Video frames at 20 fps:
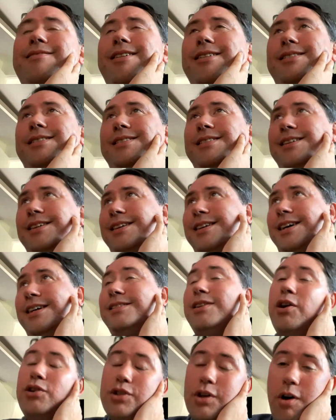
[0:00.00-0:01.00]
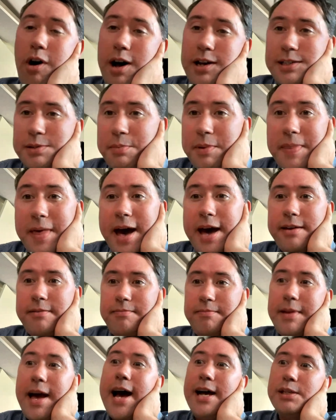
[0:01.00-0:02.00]
it's, it's also awesome in that
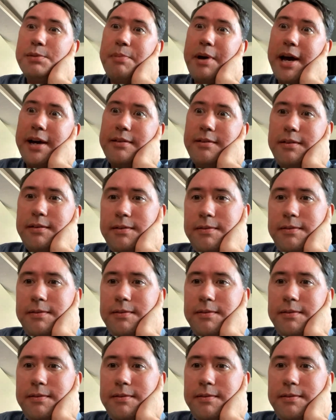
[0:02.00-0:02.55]
aspect.